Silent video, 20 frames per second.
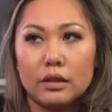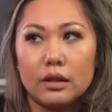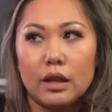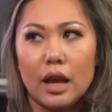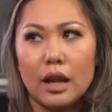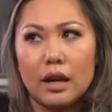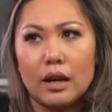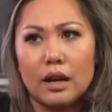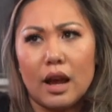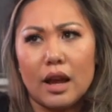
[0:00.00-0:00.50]

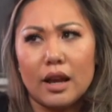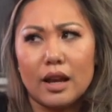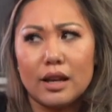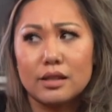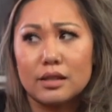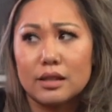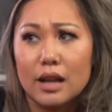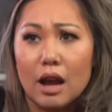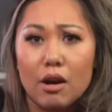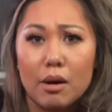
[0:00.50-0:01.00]
and I
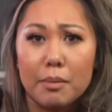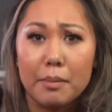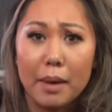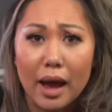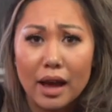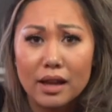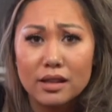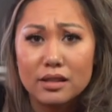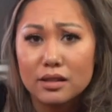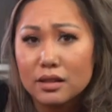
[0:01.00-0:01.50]
guess now a
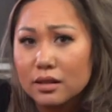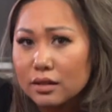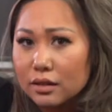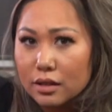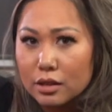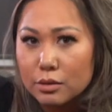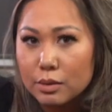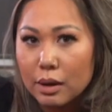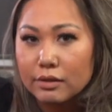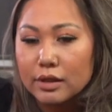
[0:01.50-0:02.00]
mask
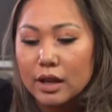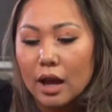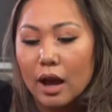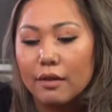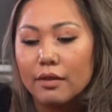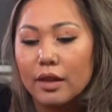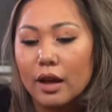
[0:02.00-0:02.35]
because we have to have